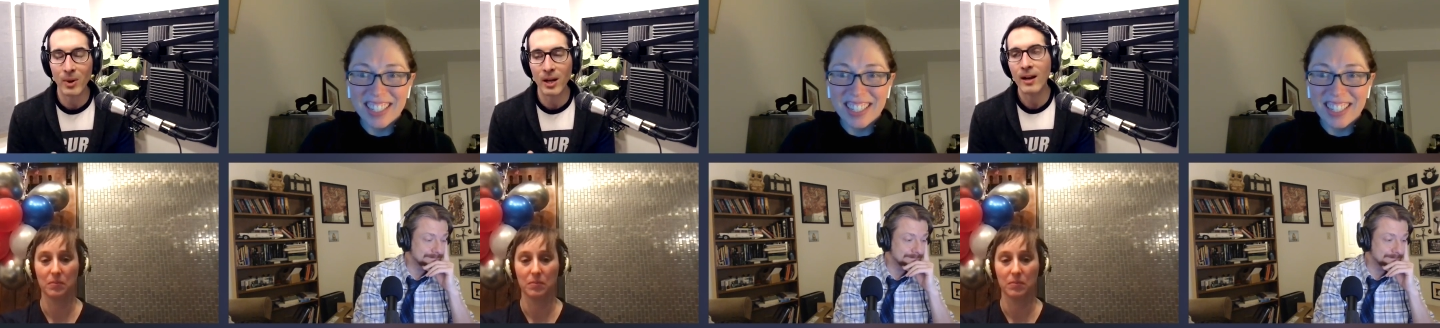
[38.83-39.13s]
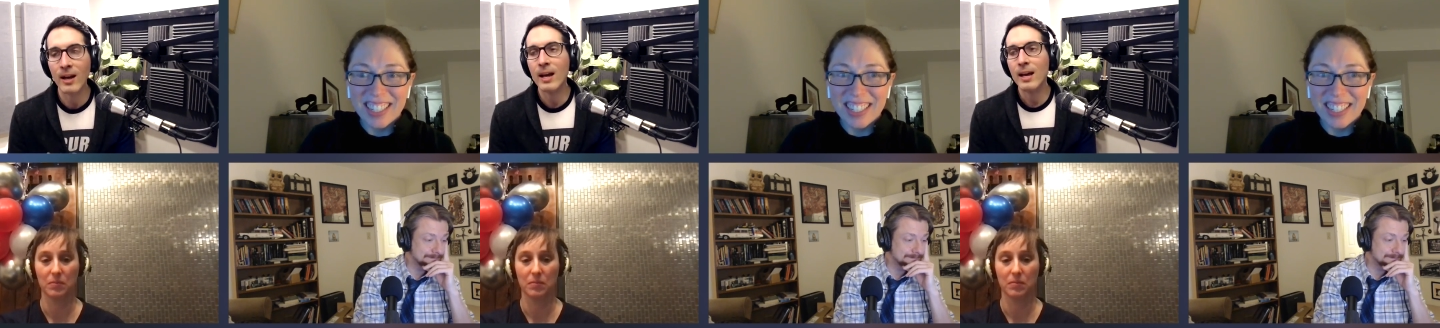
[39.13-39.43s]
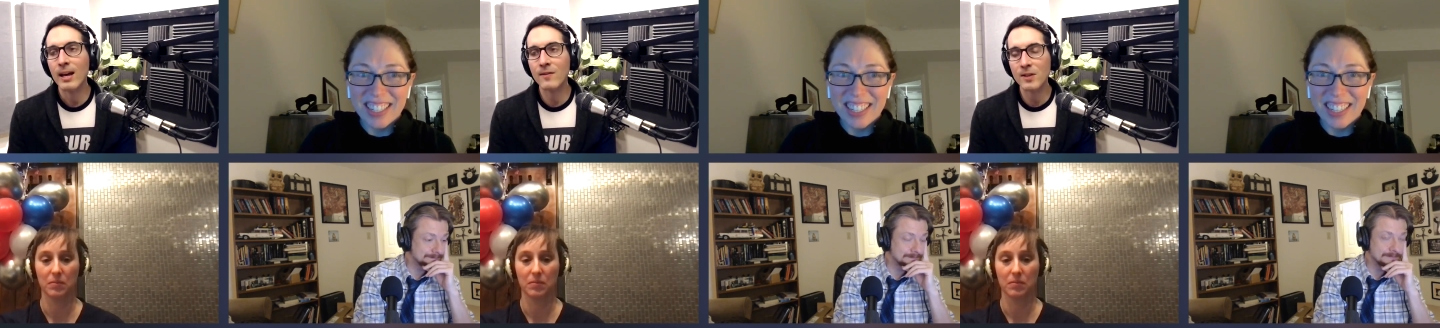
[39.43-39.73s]
Speaker 1: But
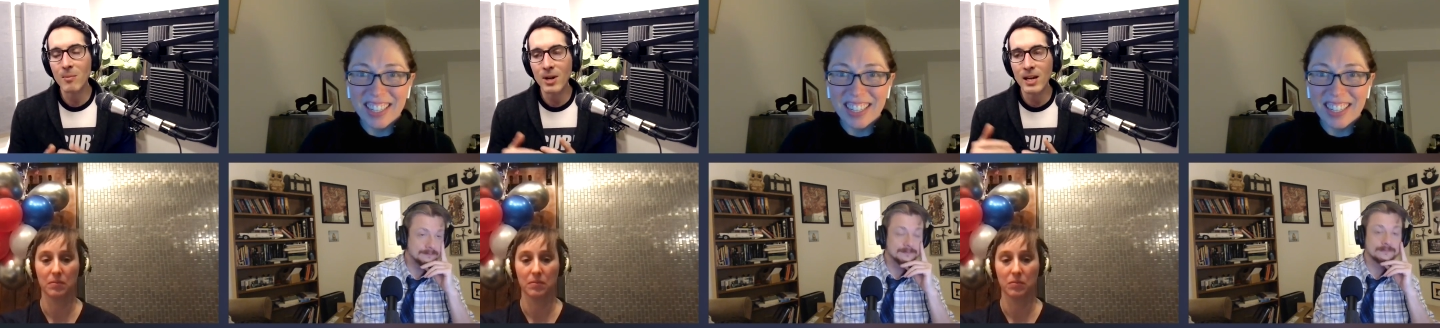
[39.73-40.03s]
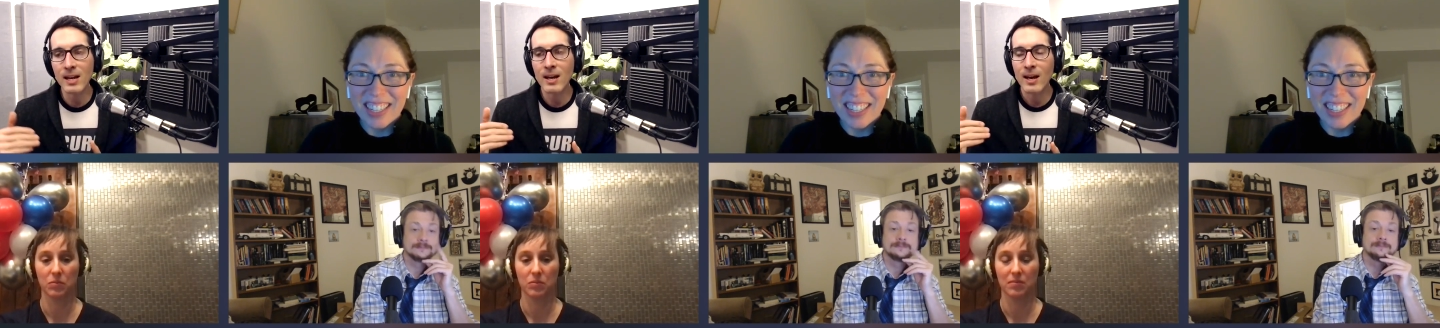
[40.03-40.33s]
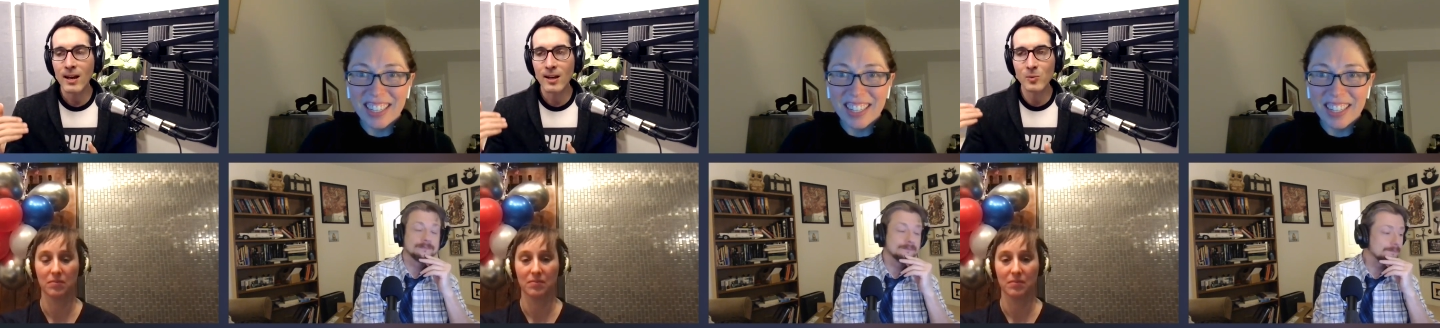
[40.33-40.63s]
if somebody,
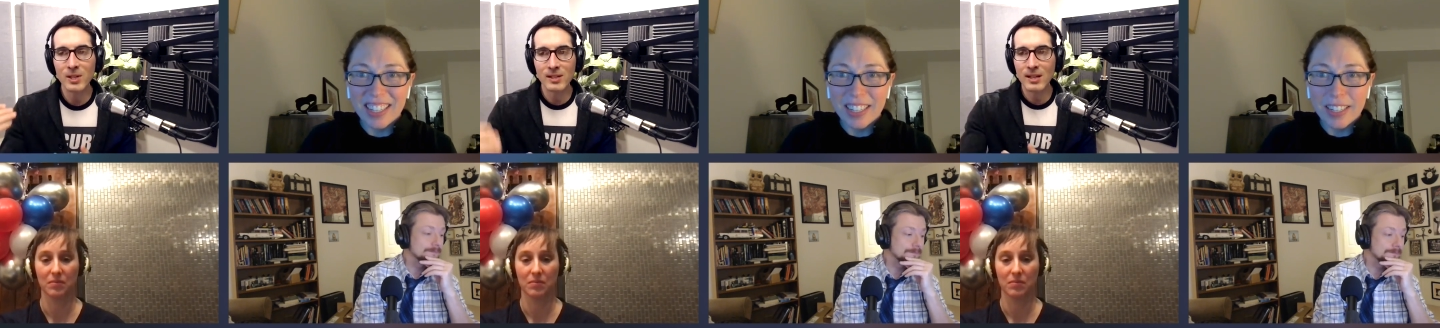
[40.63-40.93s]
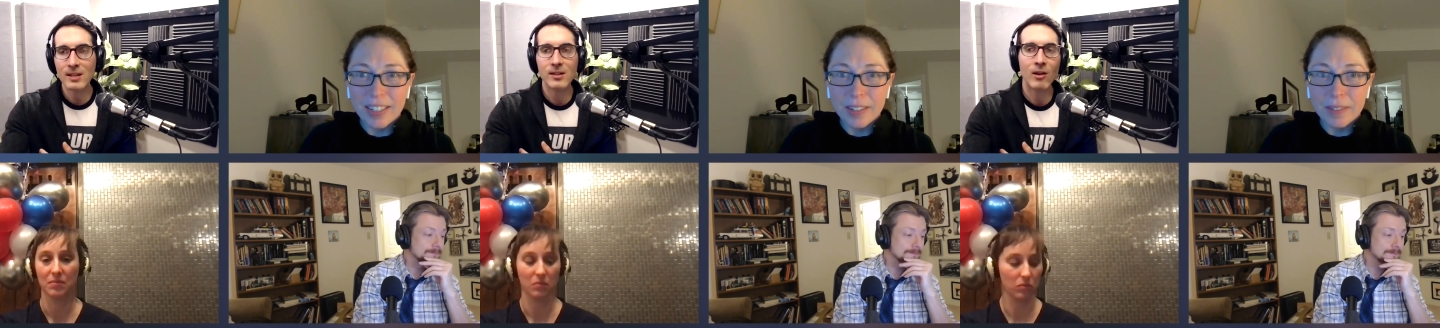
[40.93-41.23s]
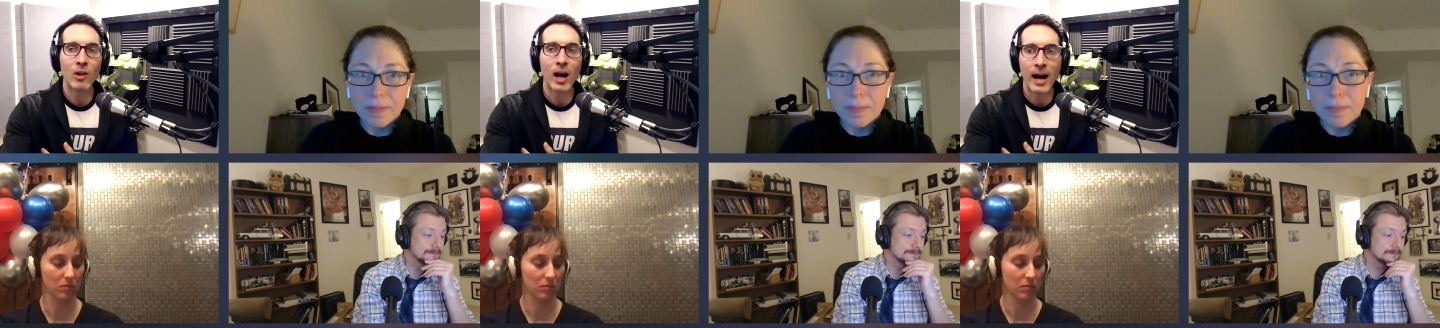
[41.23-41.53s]
because we see this a
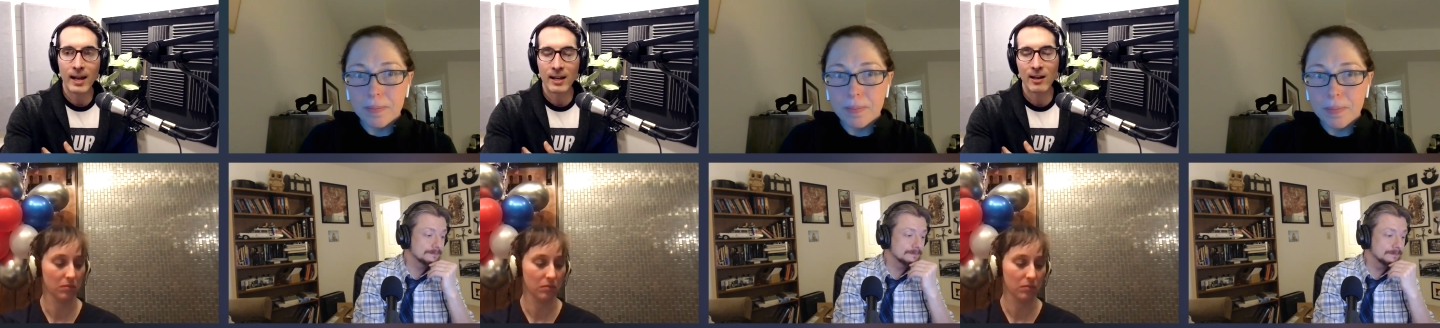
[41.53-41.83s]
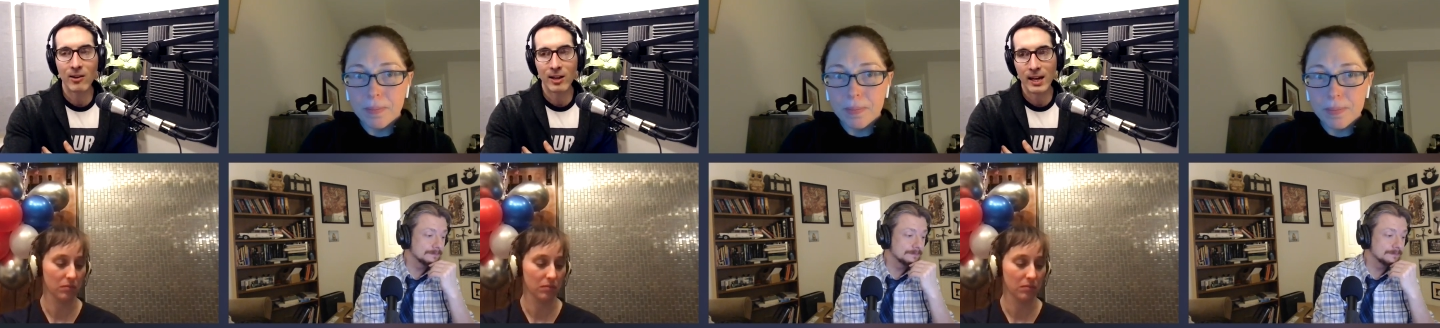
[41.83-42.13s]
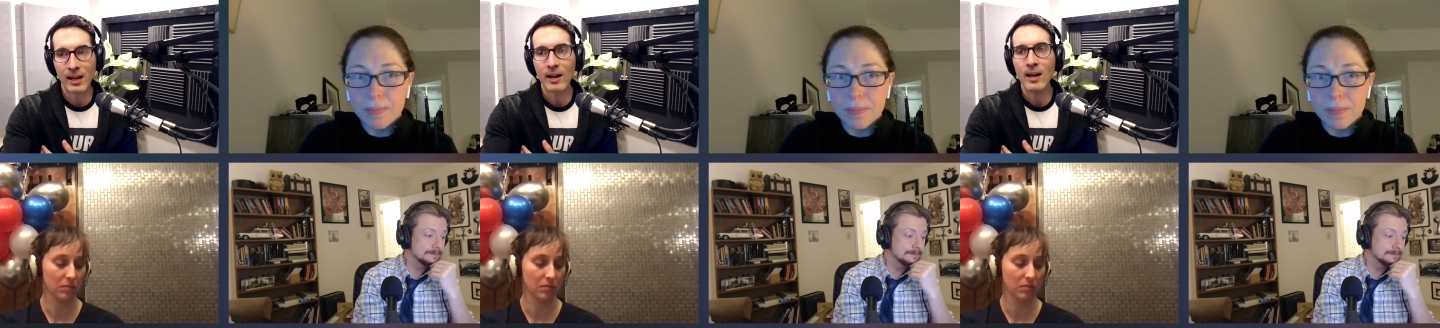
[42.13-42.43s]
lot in
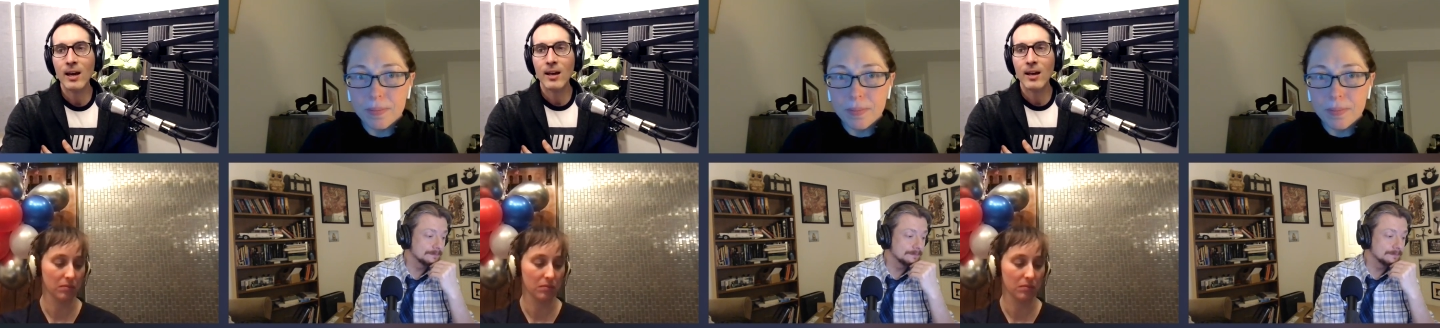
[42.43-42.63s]
clinic,